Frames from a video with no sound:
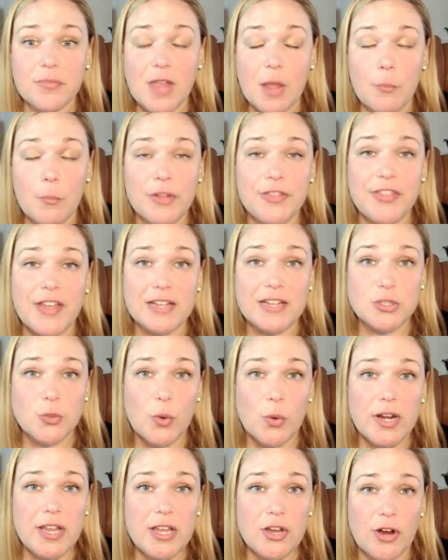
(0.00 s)
But that
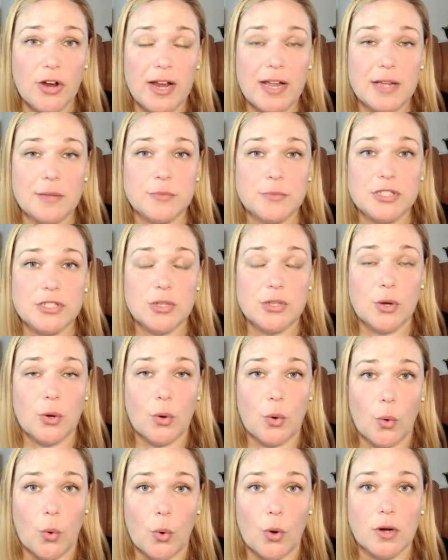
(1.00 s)
20 grams
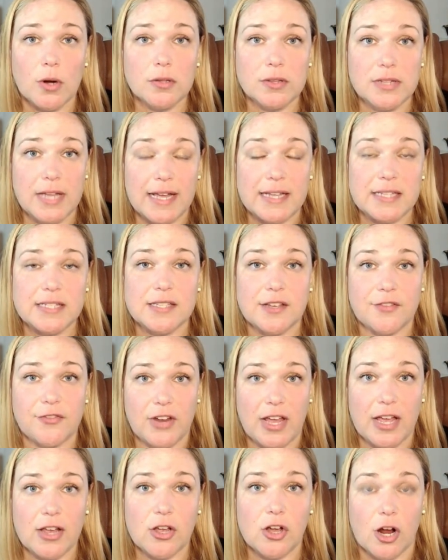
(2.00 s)
or less of
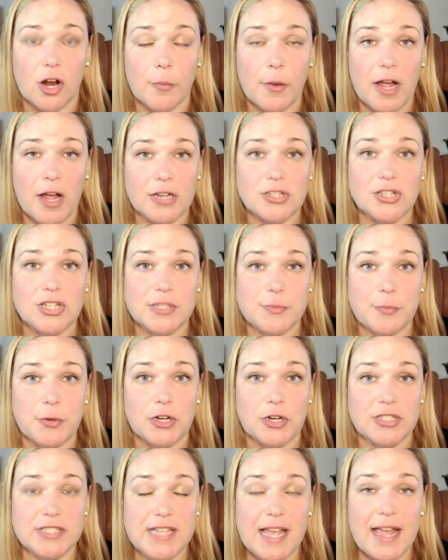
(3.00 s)
net carbohydrates
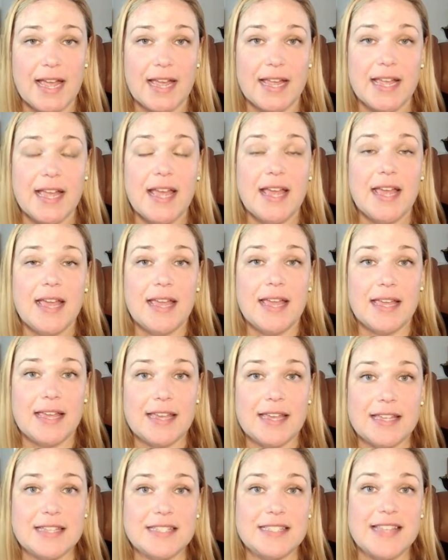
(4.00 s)
per day
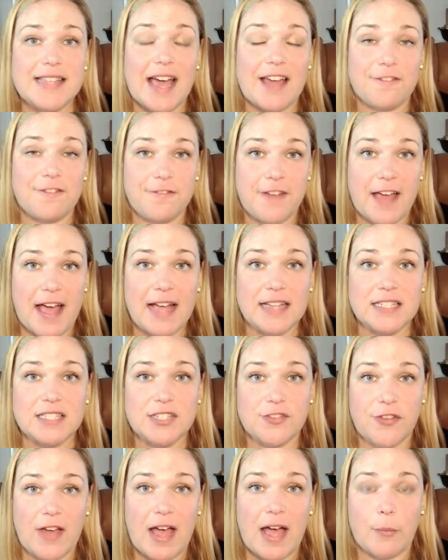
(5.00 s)
is that
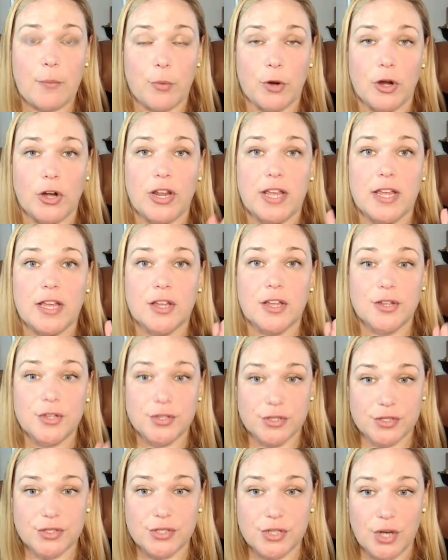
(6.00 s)
fast fat burning
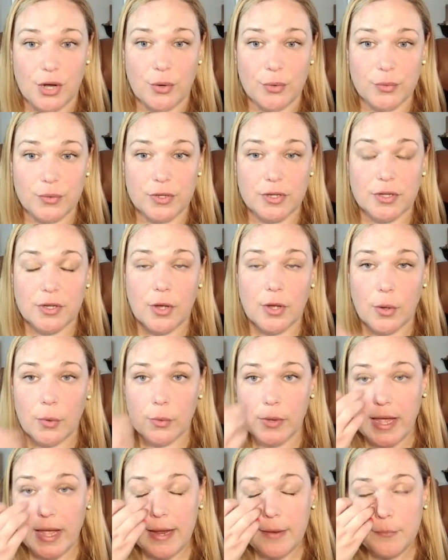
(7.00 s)
zone.
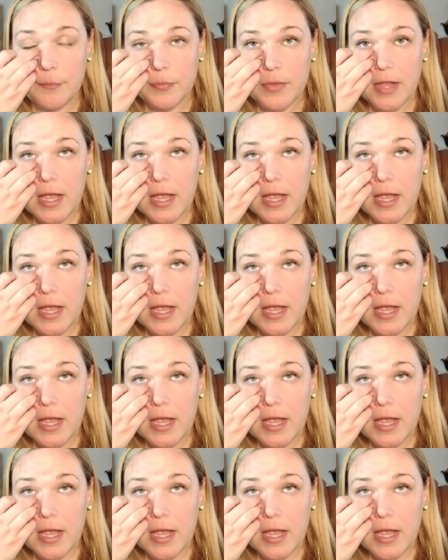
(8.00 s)
Okay.